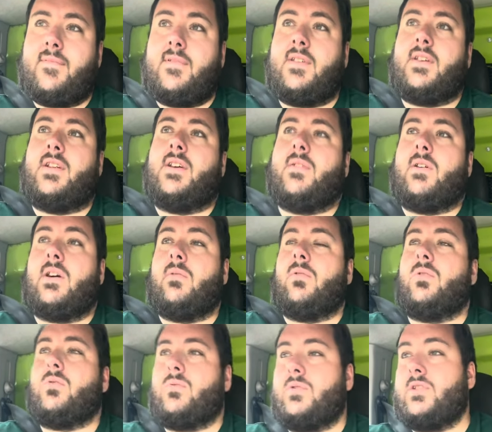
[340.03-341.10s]
you know, I will
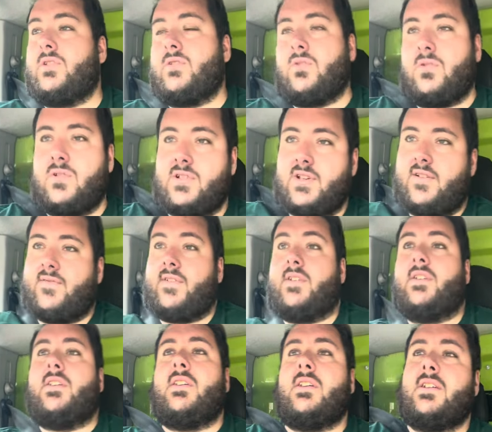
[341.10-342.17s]
always sort of
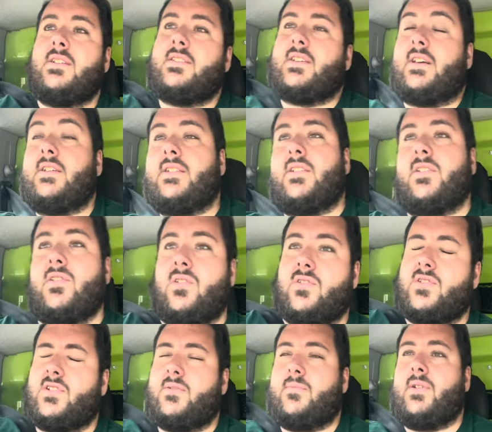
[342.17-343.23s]
say to the
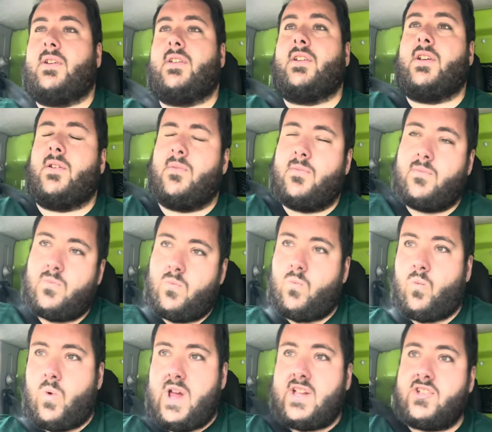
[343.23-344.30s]
customer, you know,
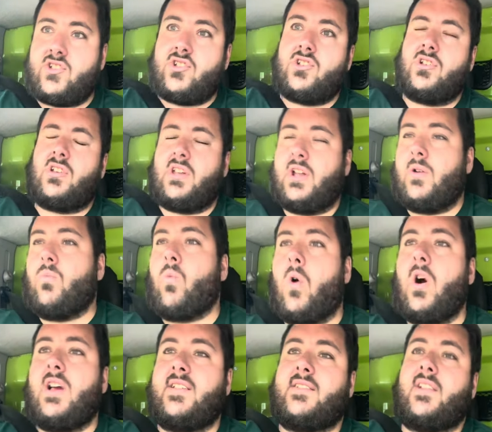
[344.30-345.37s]

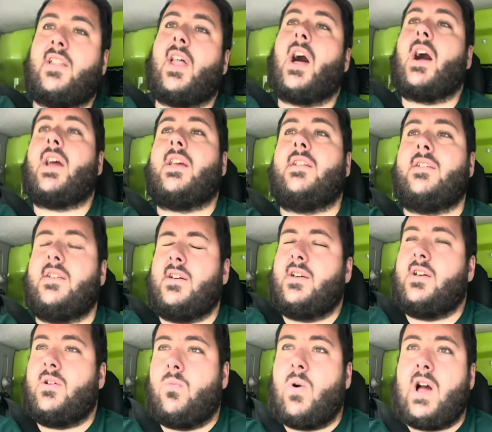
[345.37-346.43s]
what is the line?
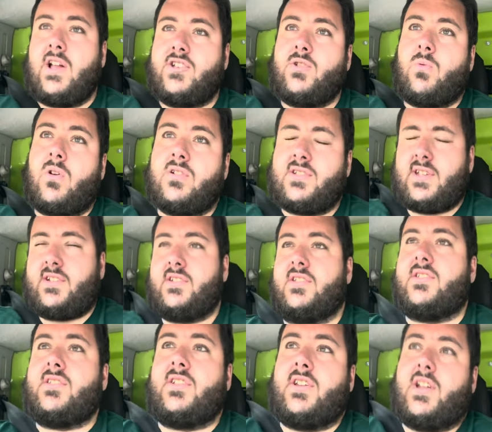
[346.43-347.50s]
Where do you want it to,
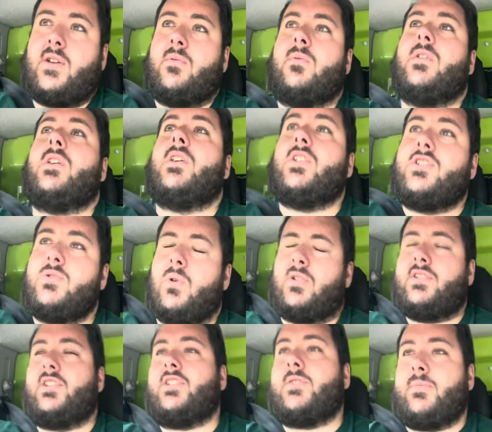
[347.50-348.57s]
you know, do you want
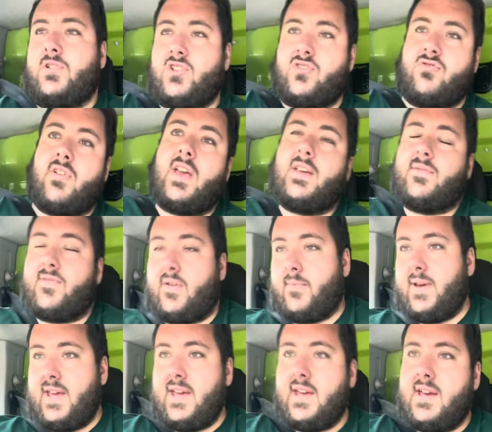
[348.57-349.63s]
it to be straight from
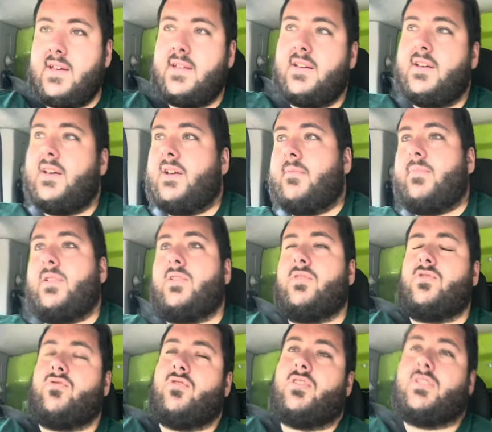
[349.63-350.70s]
here? Because
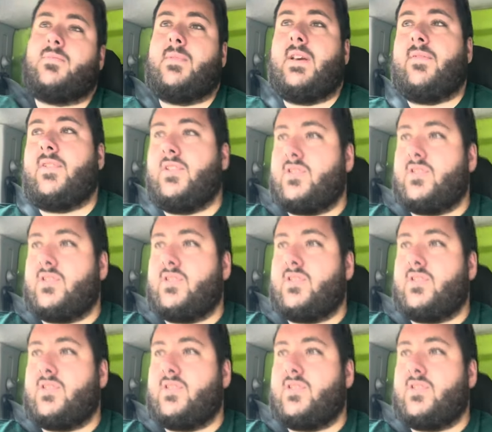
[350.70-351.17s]
trust me, if